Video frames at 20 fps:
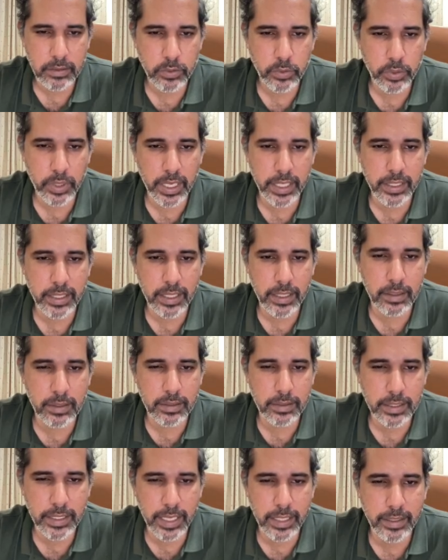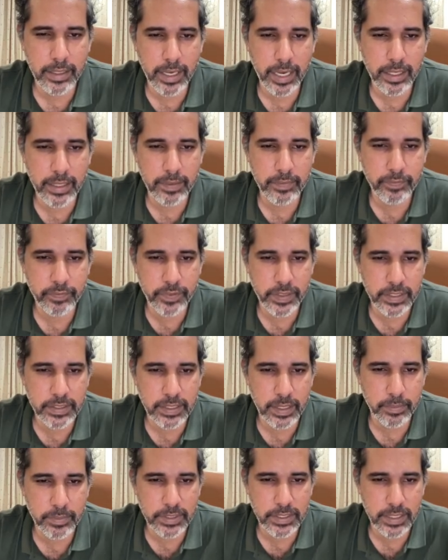You get 10 random free
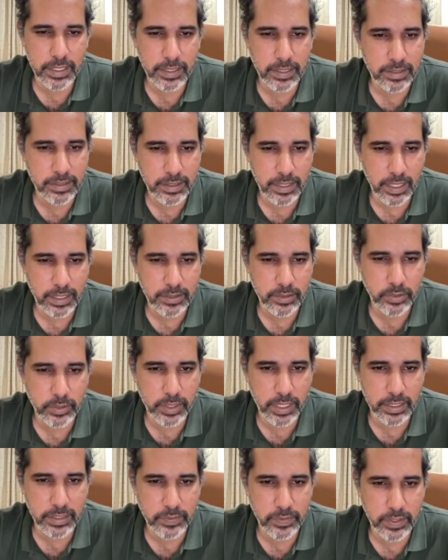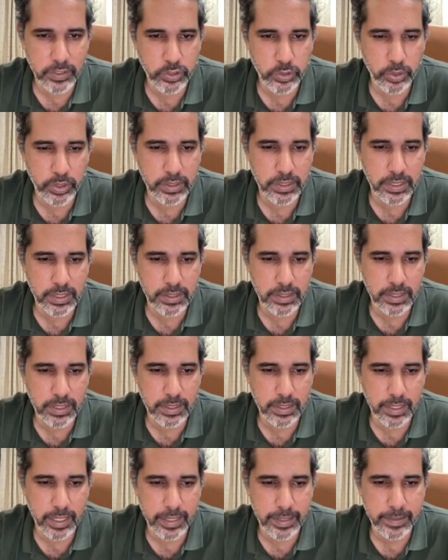summons at the start, so that's why it's showing
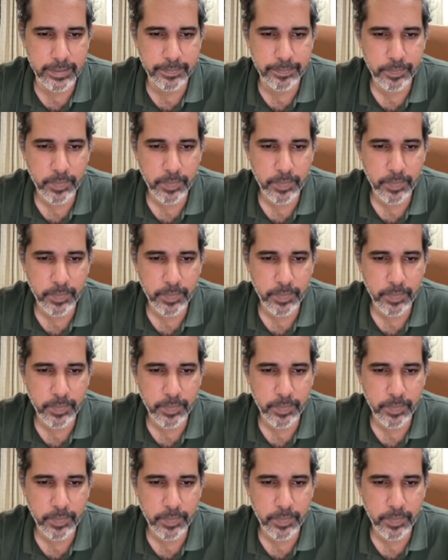69.